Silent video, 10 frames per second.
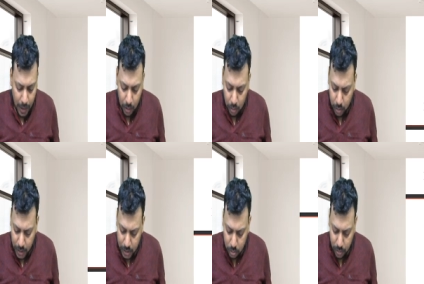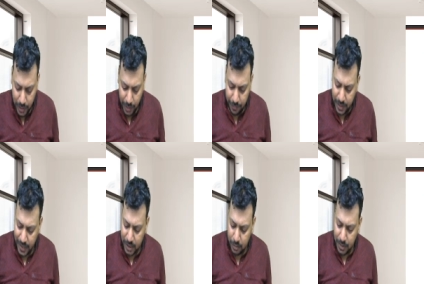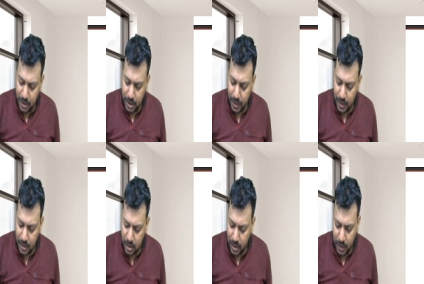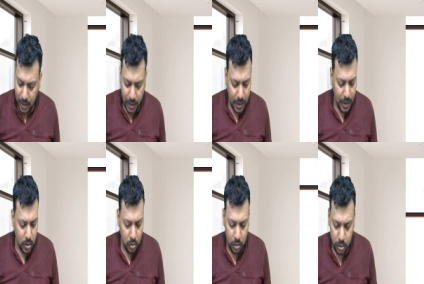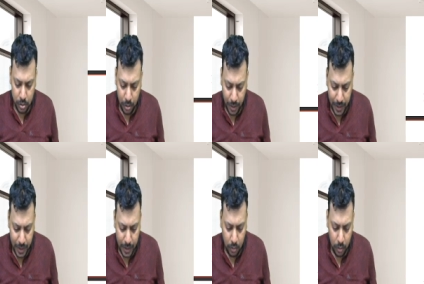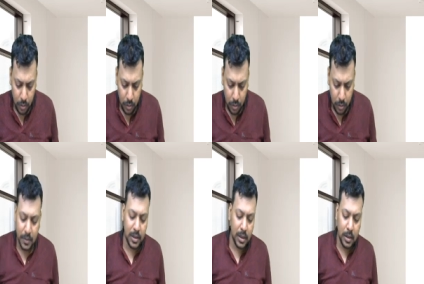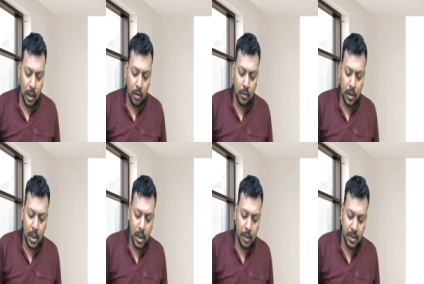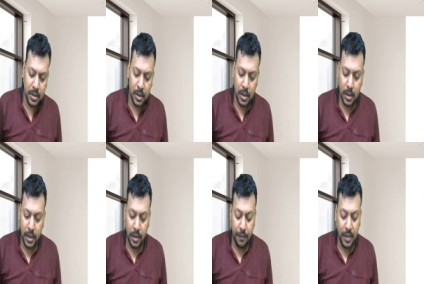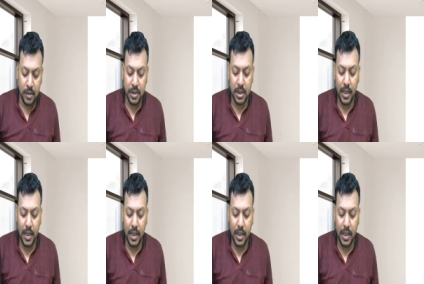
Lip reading: Okay, so everything has been mentioned in this here, so you should read it. Okay. Now, dear friends, Mr.